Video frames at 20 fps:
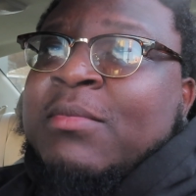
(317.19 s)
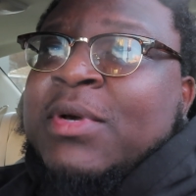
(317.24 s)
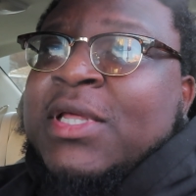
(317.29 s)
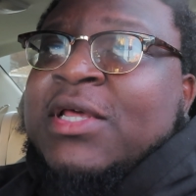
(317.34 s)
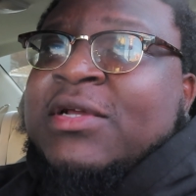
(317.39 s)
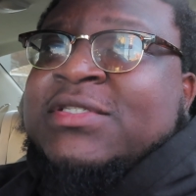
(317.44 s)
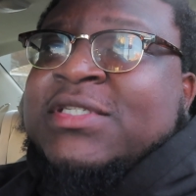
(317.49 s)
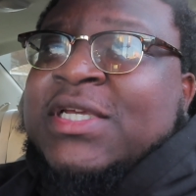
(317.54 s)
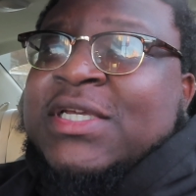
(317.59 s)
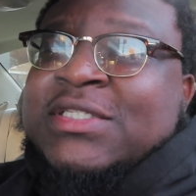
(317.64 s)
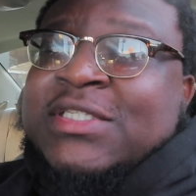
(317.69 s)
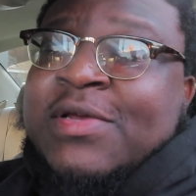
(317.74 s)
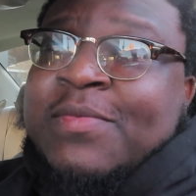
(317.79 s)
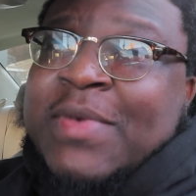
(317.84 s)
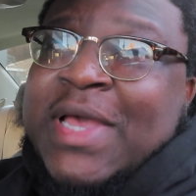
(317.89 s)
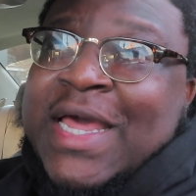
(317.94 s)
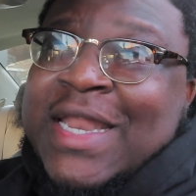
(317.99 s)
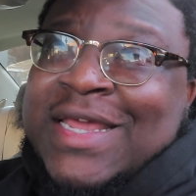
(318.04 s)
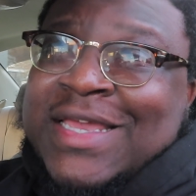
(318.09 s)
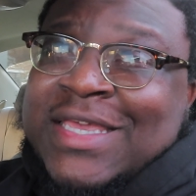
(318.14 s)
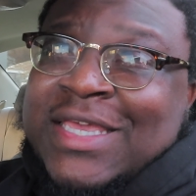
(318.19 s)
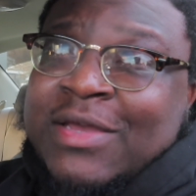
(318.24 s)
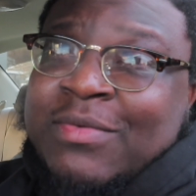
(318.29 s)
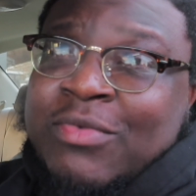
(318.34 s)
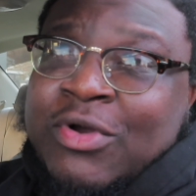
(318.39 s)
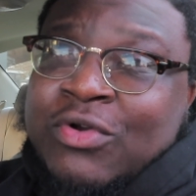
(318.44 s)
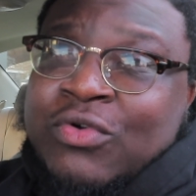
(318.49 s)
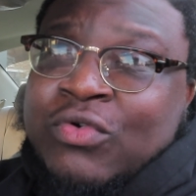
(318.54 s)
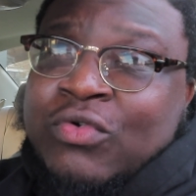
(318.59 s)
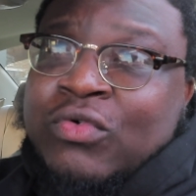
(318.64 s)
But they're saying some kind of
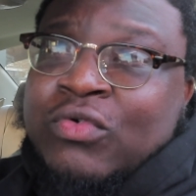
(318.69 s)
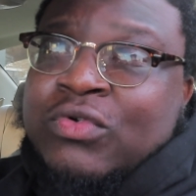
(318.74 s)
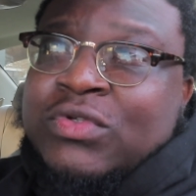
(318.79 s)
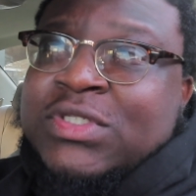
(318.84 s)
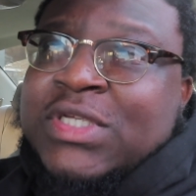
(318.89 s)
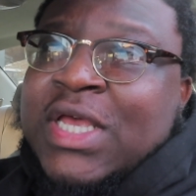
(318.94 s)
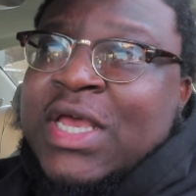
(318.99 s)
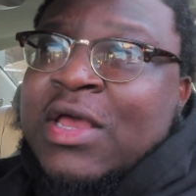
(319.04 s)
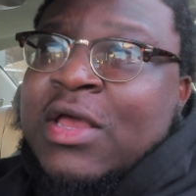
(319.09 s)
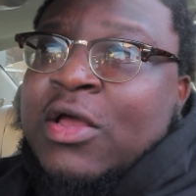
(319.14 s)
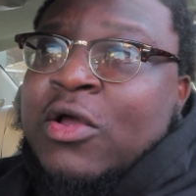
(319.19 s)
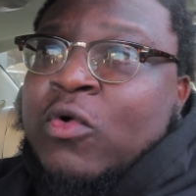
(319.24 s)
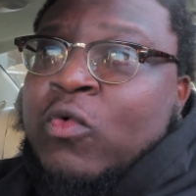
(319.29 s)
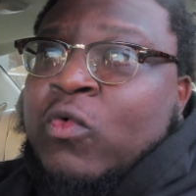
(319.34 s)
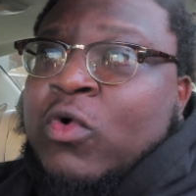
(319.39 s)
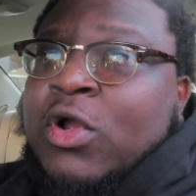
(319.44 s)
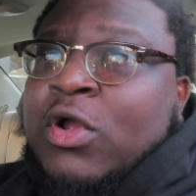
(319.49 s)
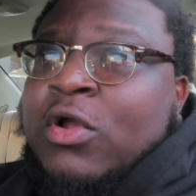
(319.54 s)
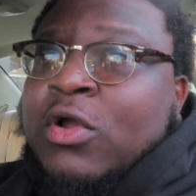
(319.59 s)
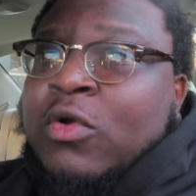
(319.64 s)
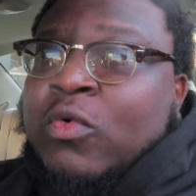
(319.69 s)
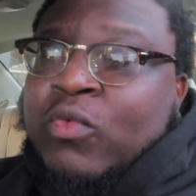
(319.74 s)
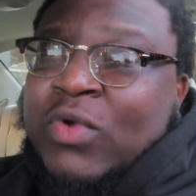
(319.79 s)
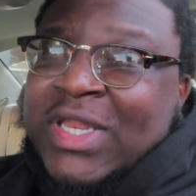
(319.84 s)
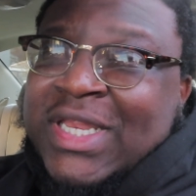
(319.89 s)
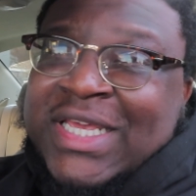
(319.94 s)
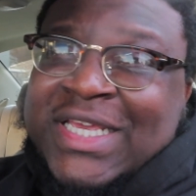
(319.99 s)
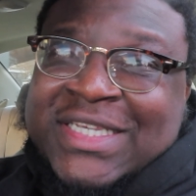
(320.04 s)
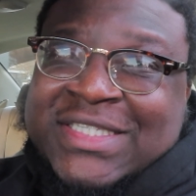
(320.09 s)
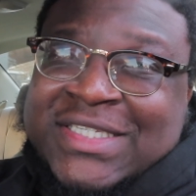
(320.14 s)
chemicals were
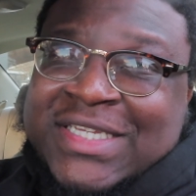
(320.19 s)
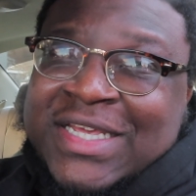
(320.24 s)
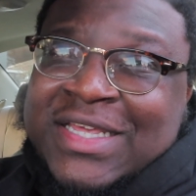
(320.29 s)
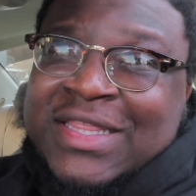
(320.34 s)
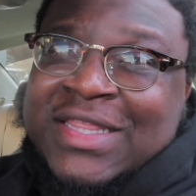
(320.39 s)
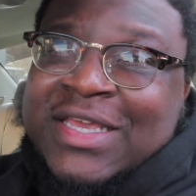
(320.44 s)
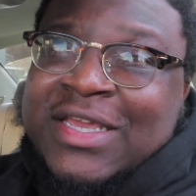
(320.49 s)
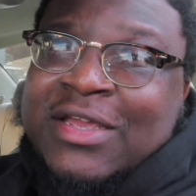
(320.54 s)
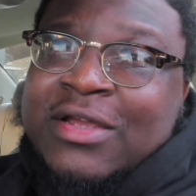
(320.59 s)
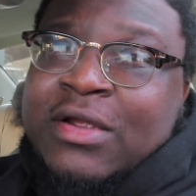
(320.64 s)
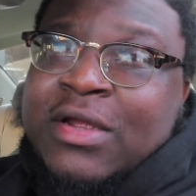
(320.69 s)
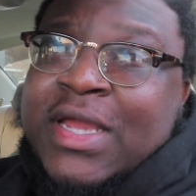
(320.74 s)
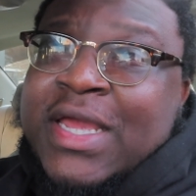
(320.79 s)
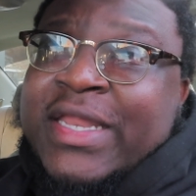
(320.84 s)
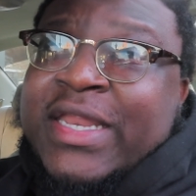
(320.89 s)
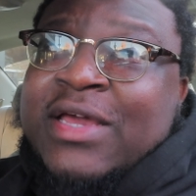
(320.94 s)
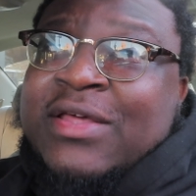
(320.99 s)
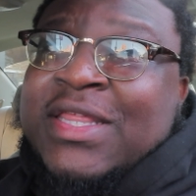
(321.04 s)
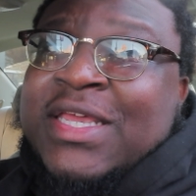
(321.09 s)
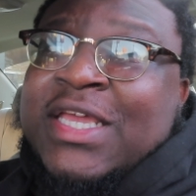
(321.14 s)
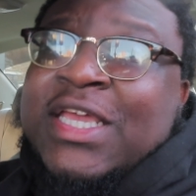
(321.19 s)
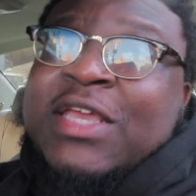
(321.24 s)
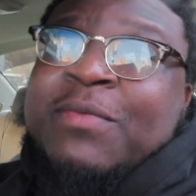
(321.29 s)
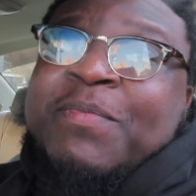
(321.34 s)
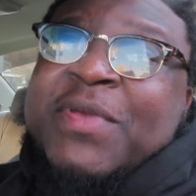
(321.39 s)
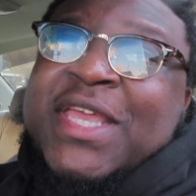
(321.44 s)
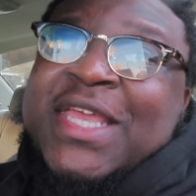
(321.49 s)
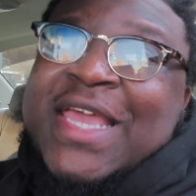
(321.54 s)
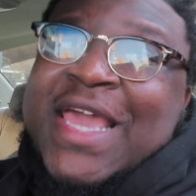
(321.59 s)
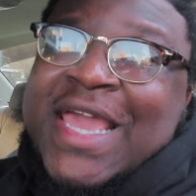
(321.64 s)
released in there, and now the
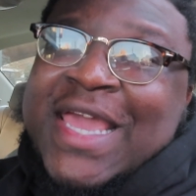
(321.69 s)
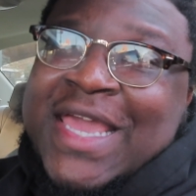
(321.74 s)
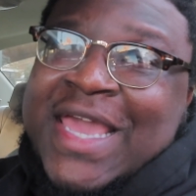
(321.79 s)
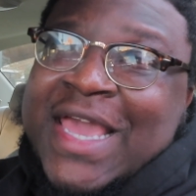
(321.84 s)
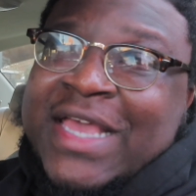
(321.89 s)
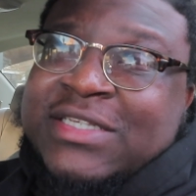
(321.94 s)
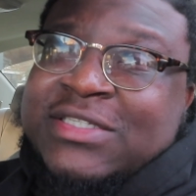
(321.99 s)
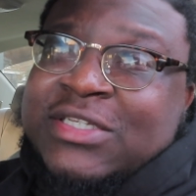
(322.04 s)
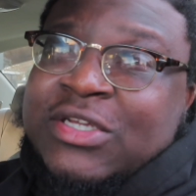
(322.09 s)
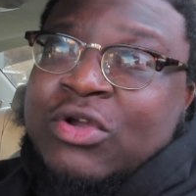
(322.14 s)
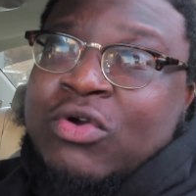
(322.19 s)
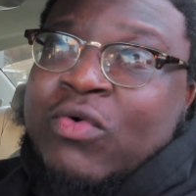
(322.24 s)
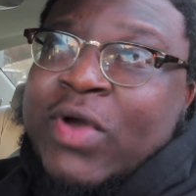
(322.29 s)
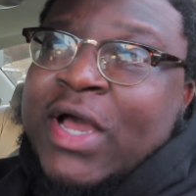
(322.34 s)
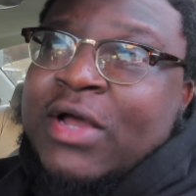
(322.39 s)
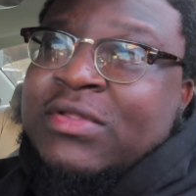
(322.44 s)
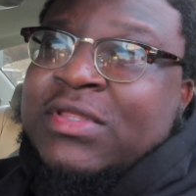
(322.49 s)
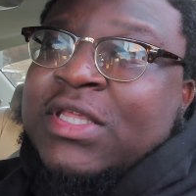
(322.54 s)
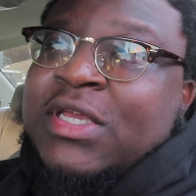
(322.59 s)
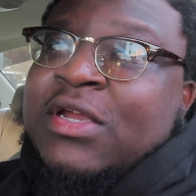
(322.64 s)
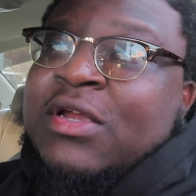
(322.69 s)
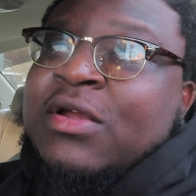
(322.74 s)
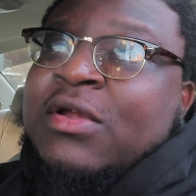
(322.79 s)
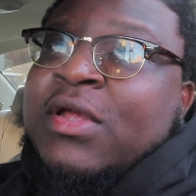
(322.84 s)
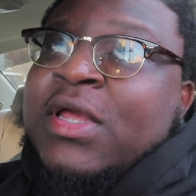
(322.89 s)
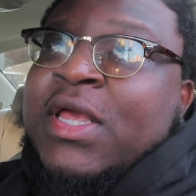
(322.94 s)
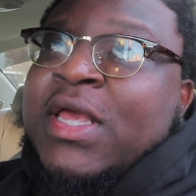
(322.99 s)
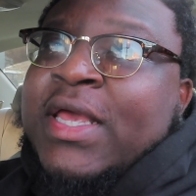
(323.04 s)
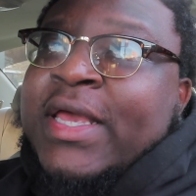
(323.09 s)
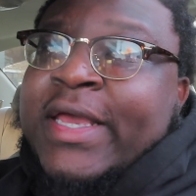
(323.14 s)
EPA has to go out
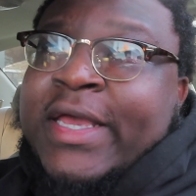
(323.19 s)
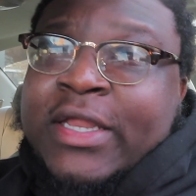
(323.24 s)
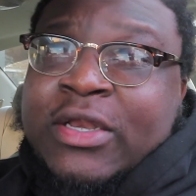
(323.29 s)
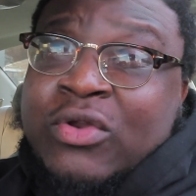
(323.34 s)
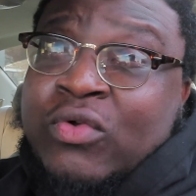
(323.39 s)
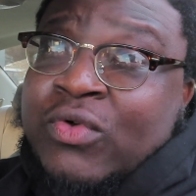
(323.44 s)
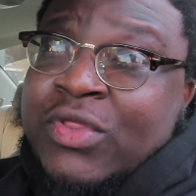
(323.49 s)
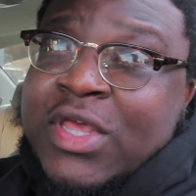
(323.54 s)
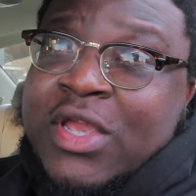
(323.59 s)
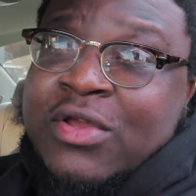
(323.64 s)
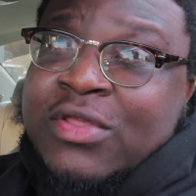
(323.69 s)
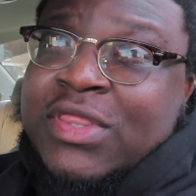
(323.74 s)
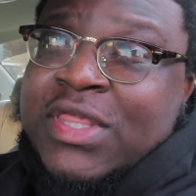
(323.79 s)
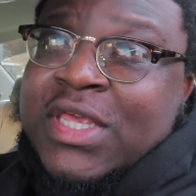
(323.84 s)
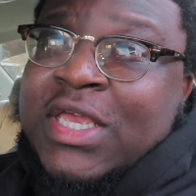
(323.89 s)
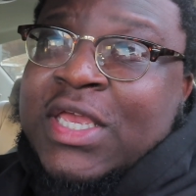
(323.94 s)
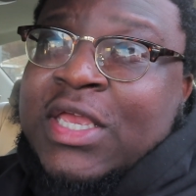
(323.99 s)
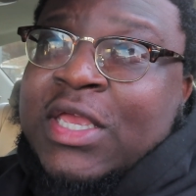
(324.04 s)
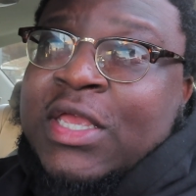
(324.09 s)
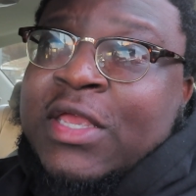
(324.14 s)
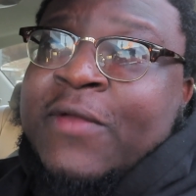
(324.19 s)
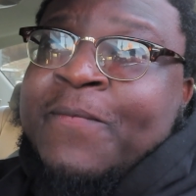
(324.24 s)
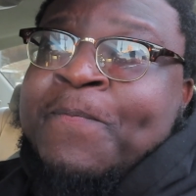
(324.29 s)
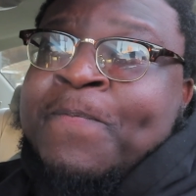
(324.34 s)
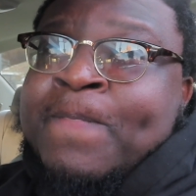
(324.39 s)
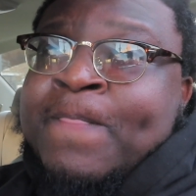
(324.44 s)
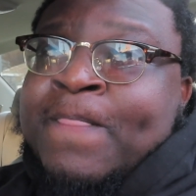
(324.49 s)
there and do their thing